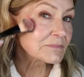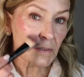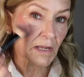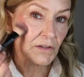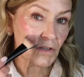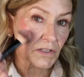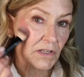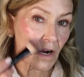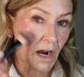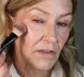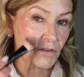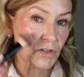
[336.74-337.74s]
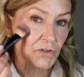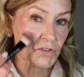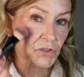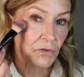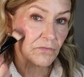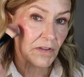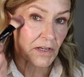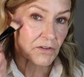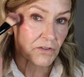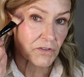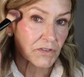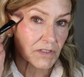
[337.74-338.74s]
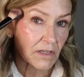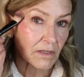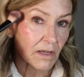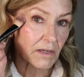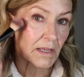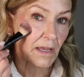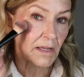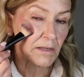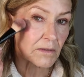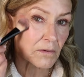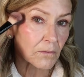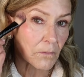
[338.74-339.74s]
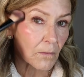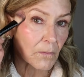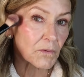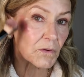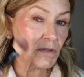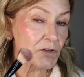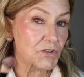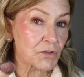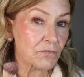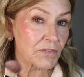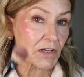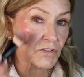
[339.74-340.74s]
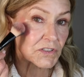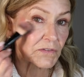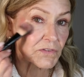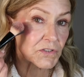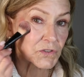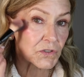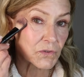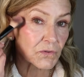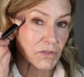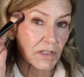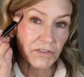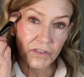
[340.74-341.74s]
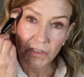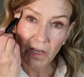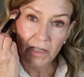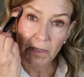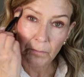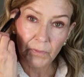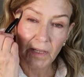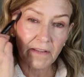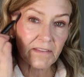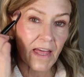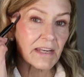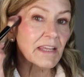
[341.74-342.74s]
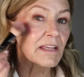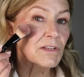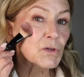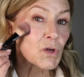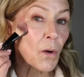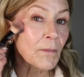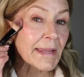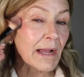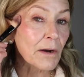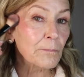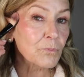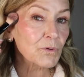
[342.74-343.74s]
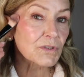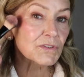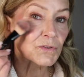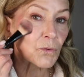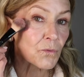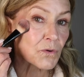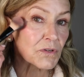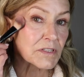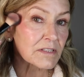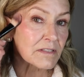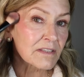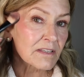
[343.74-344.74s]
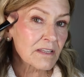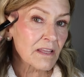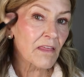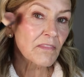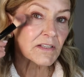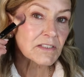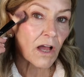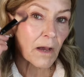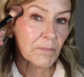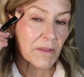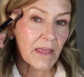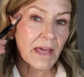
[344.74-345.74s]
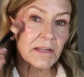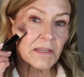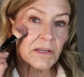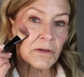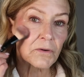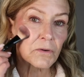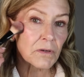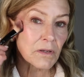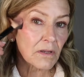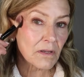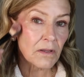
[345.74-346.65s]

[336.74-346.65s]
Now you can either use your fingers, again, you can use your fingers if you choose, and just kind of blend that in, going upwards towards the top of that ear.